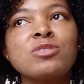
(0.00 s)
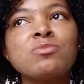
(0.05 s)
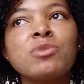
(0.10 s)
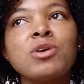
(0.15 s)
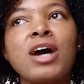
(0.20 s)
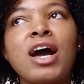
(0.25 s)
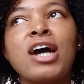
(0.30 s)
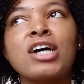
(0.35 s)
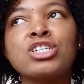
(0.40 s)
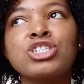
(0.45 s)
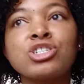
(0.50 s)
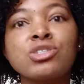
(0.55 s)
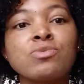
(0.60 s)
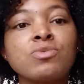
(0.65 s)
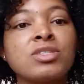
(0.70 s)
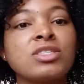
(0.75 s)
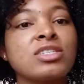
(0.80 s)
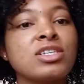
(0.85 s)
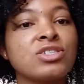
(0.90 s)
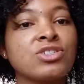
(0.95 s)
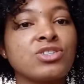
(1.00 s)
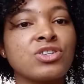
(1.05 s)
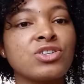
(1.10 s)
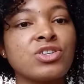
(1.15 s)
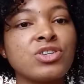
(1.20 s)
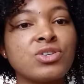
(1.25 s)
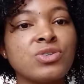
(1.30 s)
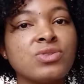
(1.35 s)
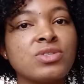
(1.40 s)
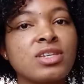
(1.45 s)
but actually once I
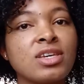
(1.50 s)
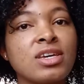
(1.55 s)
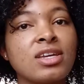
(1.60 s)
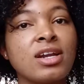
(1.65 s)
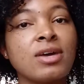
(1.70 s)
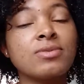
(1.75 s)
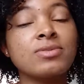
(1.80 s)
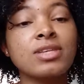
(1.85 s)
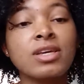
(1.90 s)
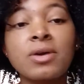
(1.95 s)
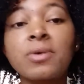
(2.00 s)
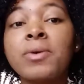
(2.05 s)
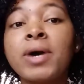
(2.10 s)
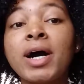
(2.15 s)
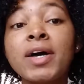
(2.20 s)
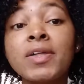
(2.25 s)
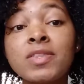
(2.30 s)
started using it, I was like, wow,